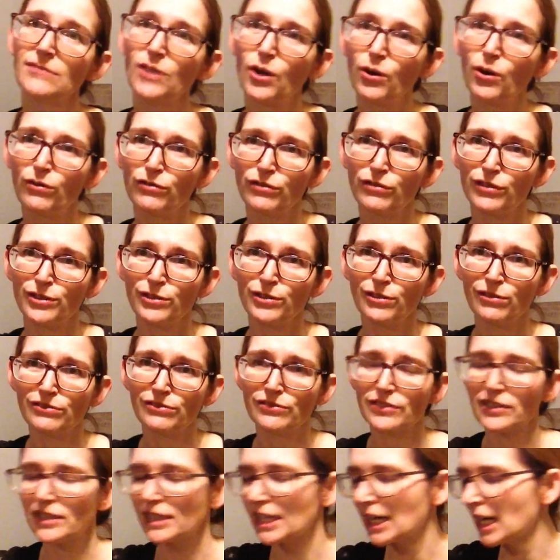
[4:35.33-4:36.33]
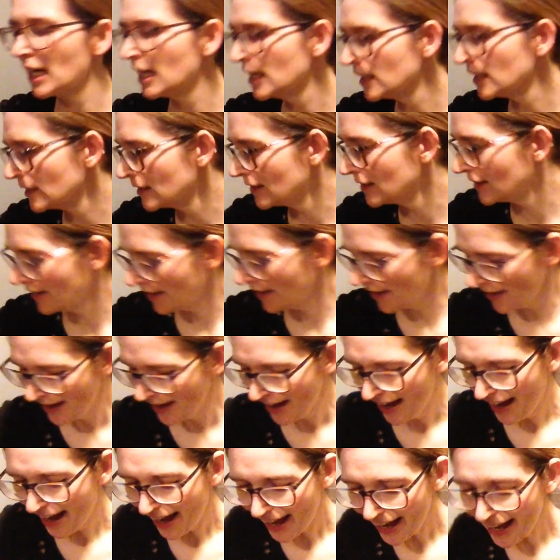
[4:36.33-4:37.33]
over and over again.
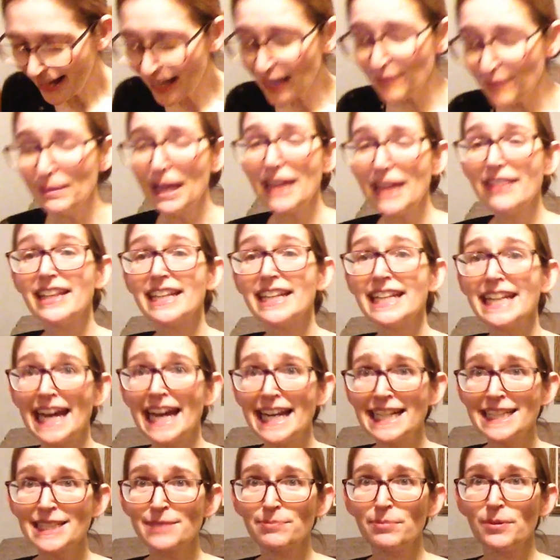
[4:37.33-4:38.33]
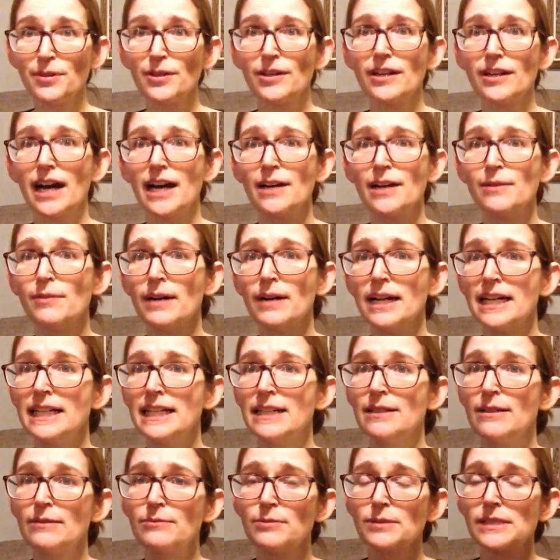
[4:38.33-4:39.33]
The next book I read,
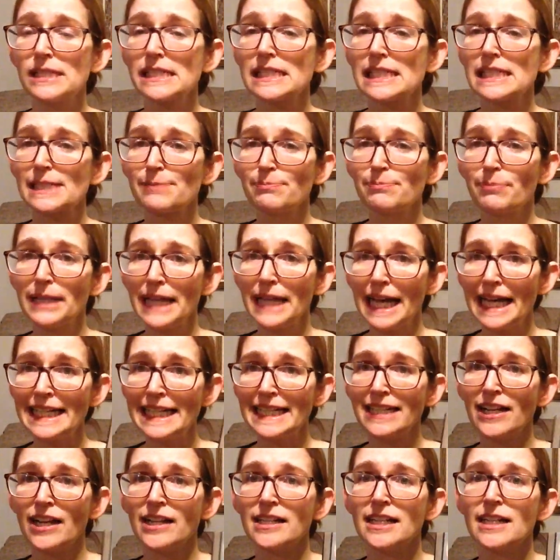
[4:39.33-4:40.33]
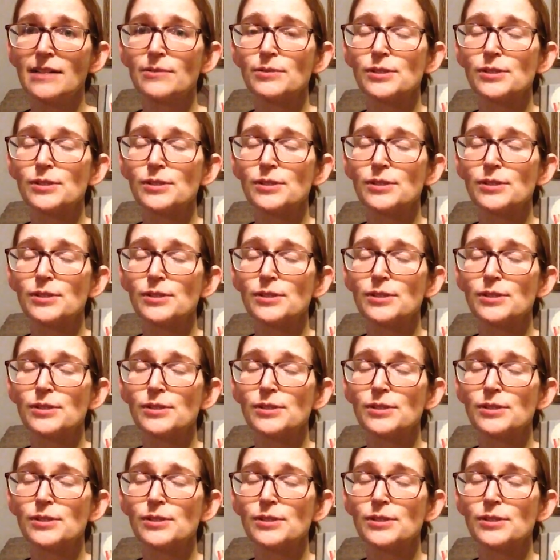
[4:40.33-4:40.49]
I wasn't planning on it.